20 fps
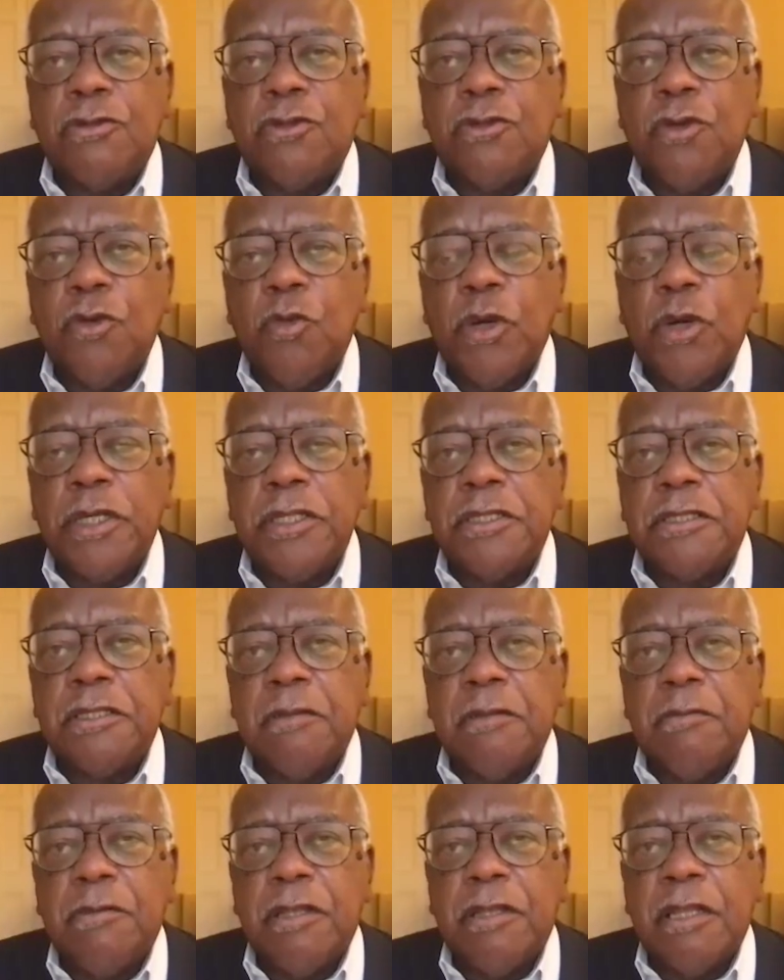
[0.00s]

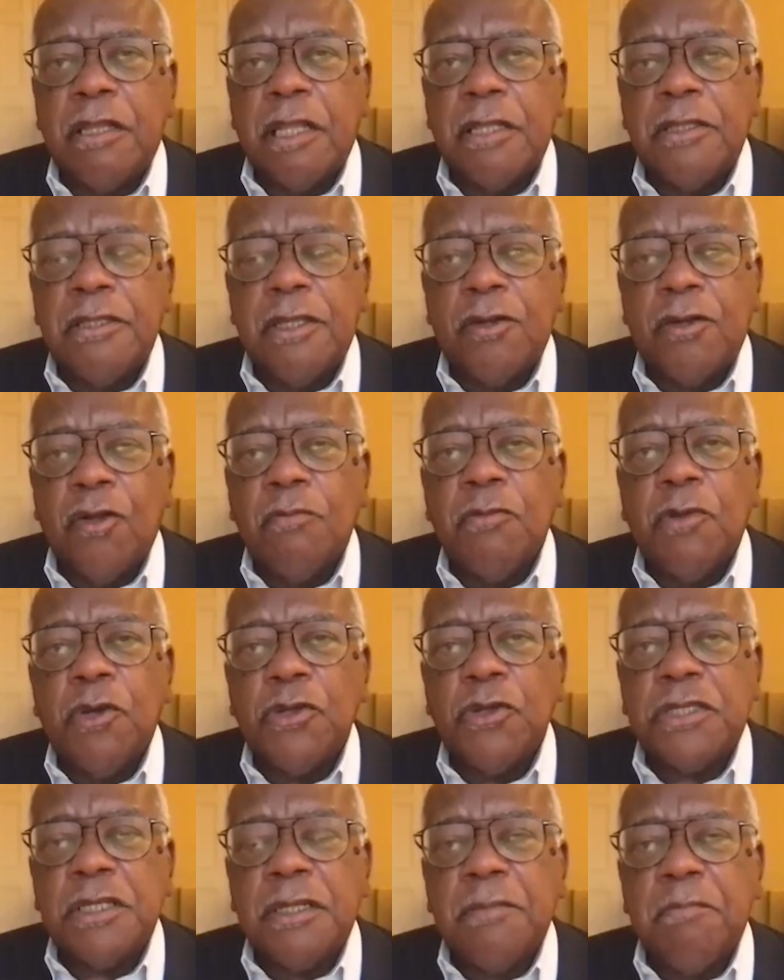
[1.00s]
towards London
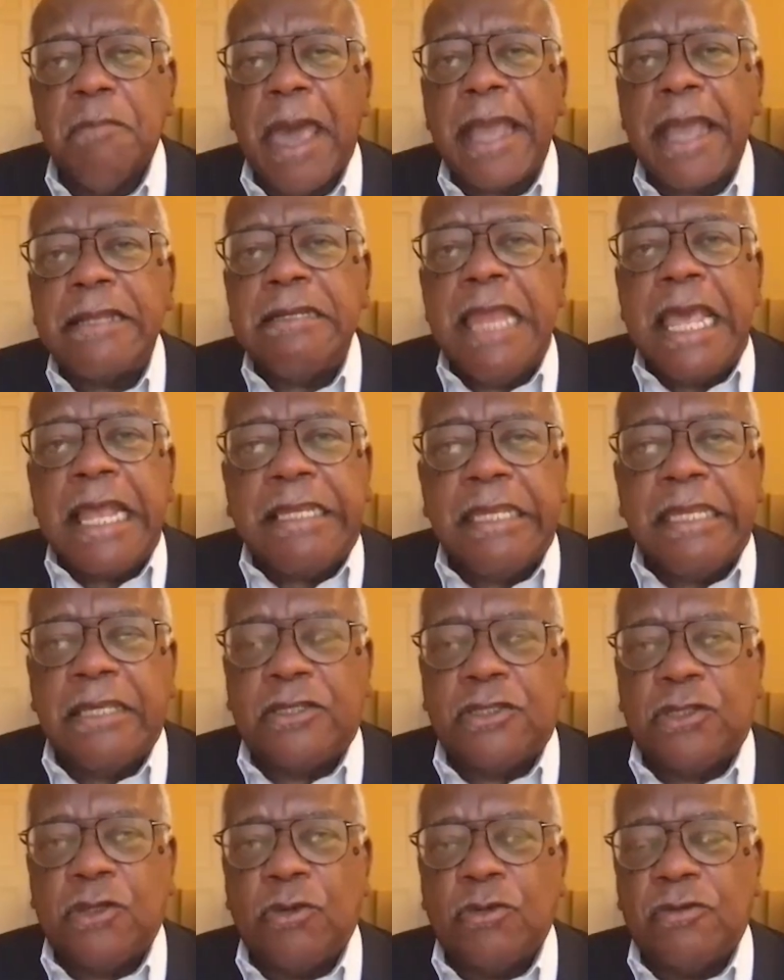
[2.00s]
almost in a
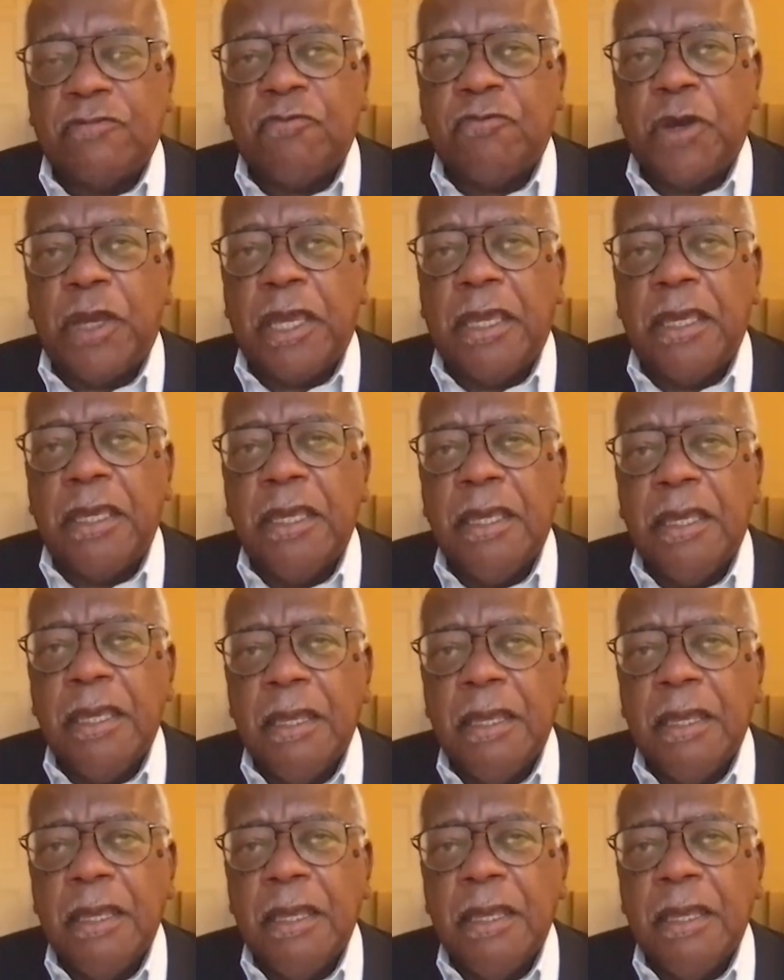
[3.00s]
magnetic sort of way.